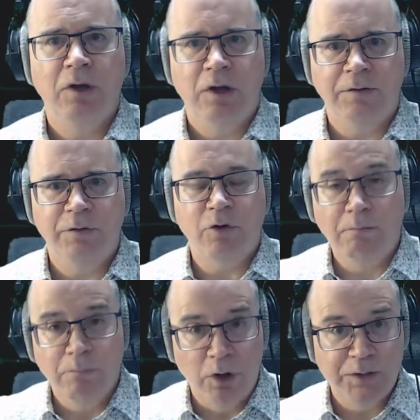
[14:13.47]
if you've
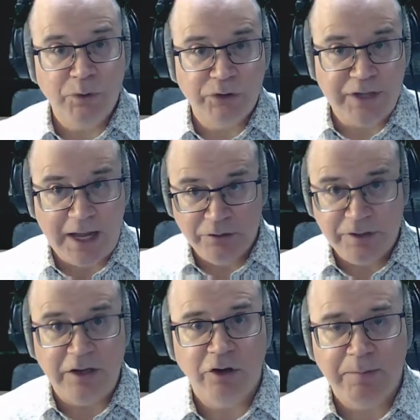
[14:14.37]
got multiple sounds
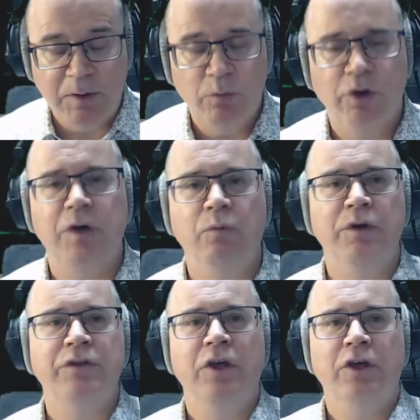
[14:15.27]
that you're going to be working
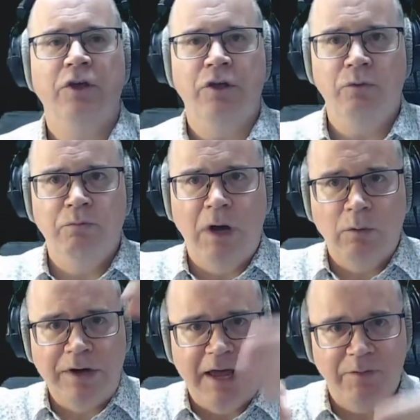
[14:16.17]
with, you
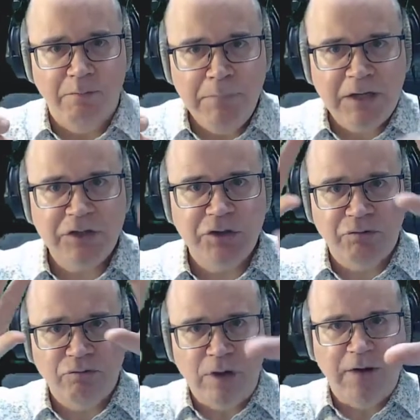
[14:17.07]
might want to have a
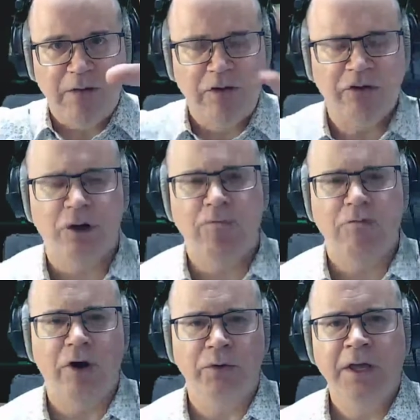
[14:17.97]
mixer right on the top
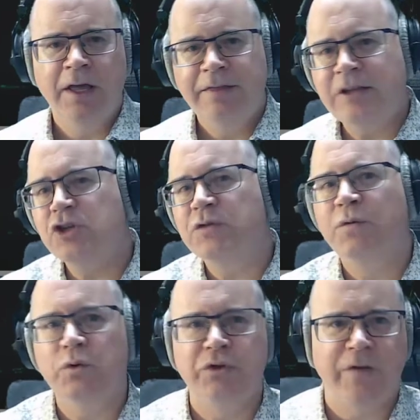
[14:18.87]
row. That's just
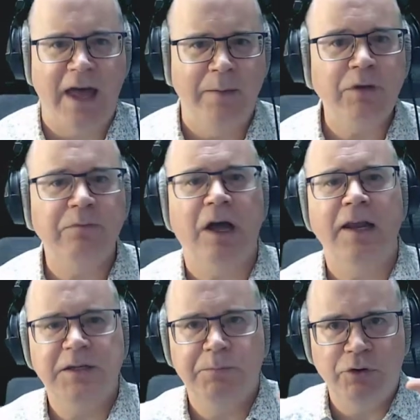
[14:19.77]
force of habit. I
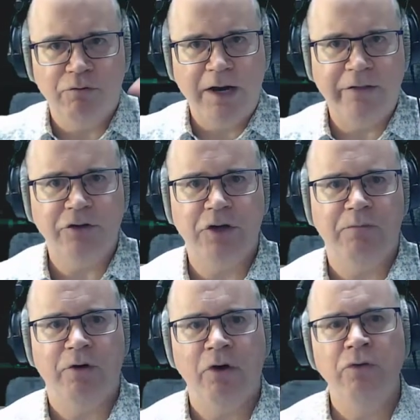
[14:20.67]
like to put it right at the
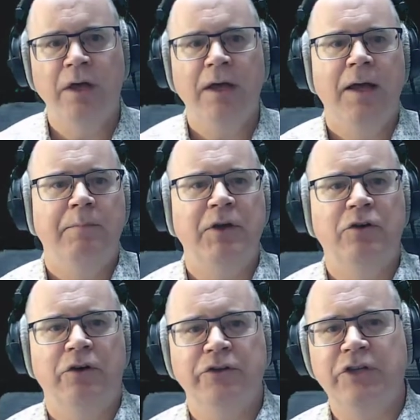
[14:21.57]
top row
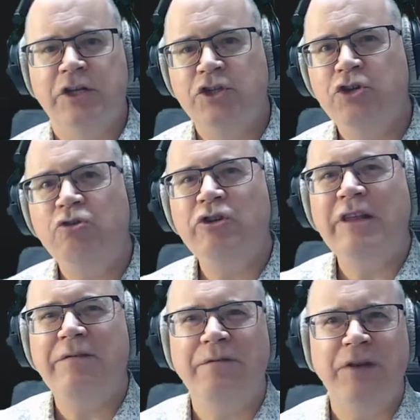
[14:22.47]
because it's usually
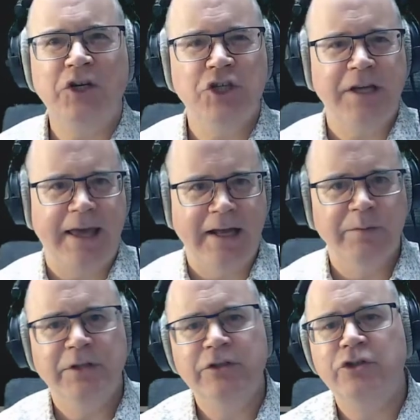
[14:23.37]
the finishing
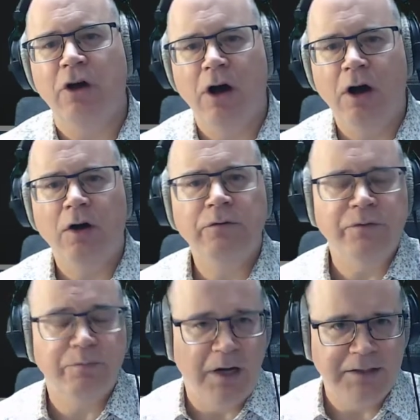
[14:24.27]
elements of
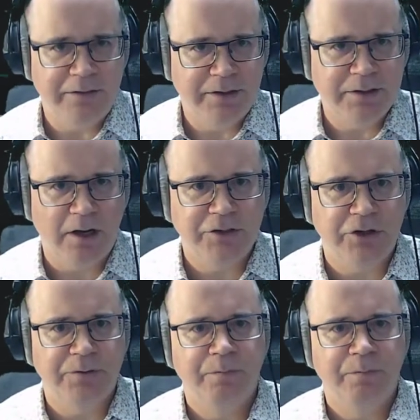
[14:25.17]
my synthesizer.